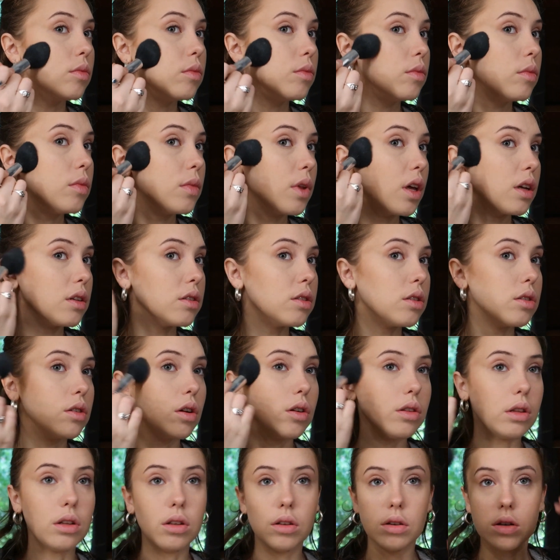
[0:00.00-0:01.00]
that's
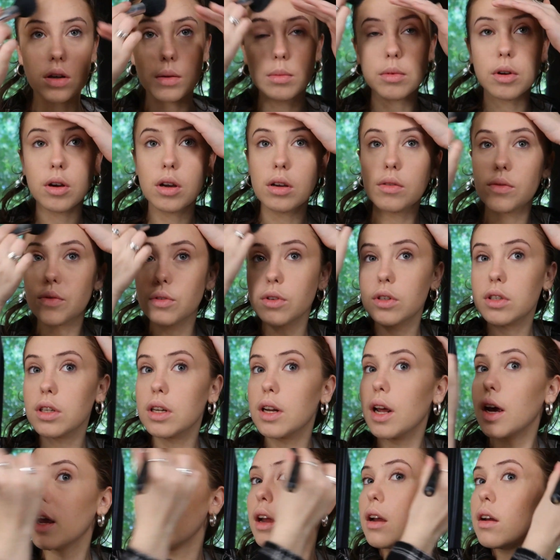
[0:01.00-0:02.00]
not the look I'm going for
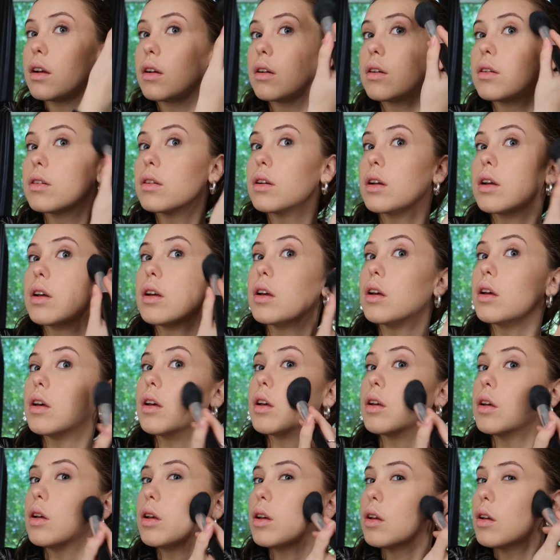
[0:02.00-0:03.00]
today.
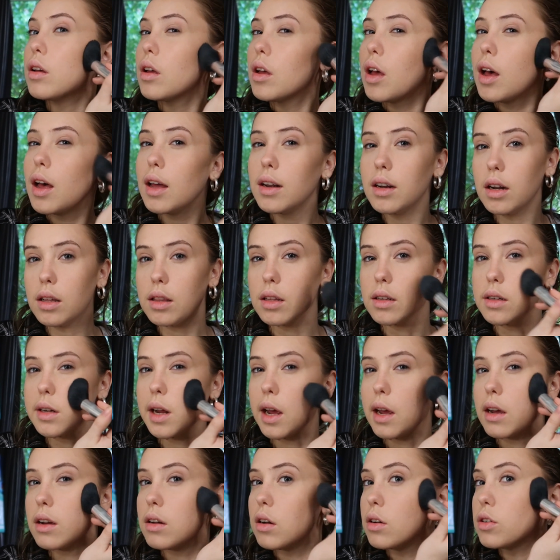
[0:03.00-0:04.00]
Another
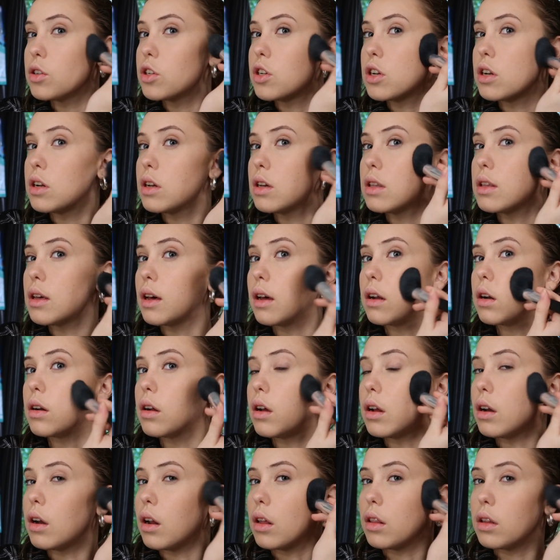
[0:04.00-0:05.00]
day, I'll show you that
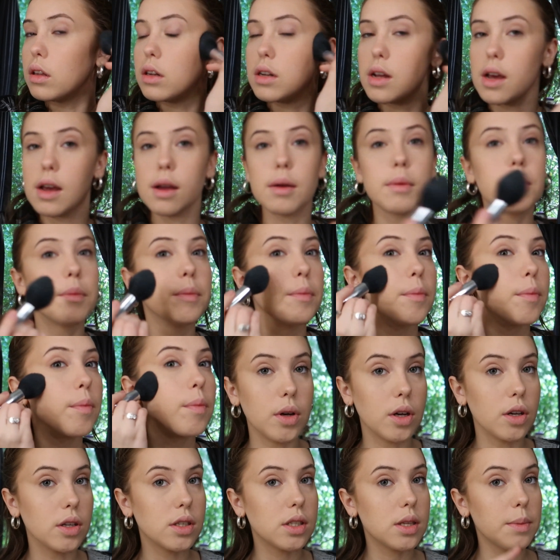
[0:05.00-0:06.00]
another day.
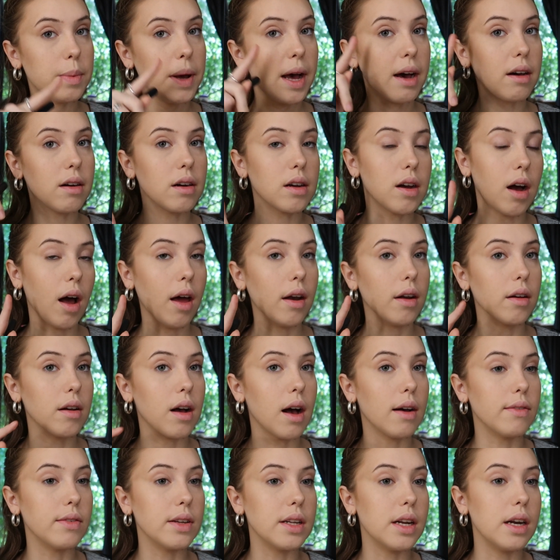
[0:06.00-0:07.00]
Because the powder kind of
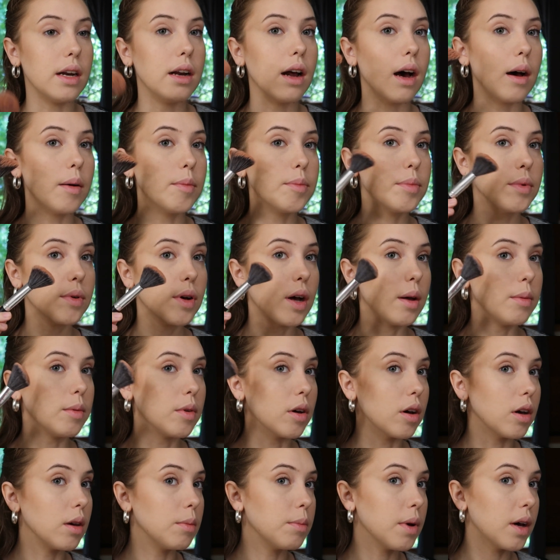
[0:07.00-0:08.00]
covered it up, I'm
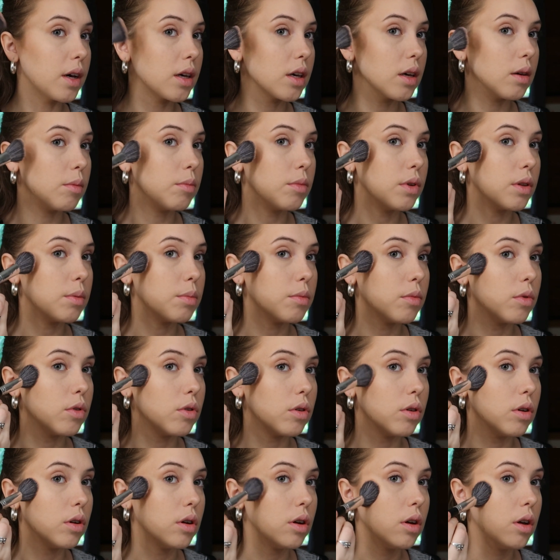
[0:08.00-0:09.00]
going back in with
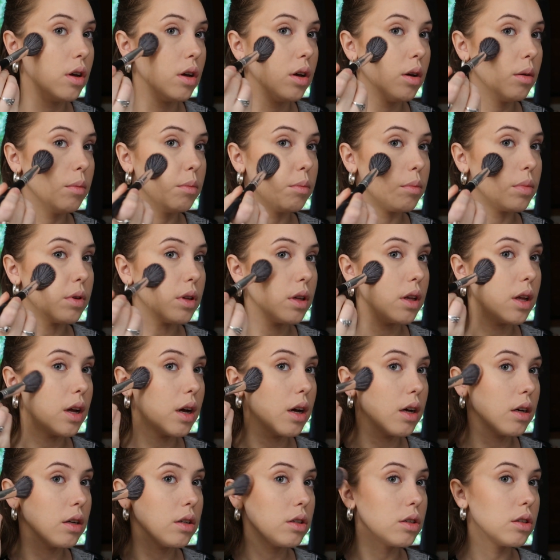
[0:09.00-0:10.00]
more
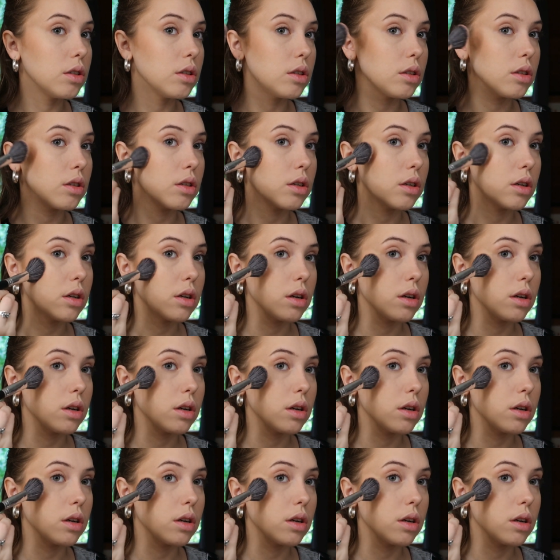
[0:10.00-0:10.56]
blush.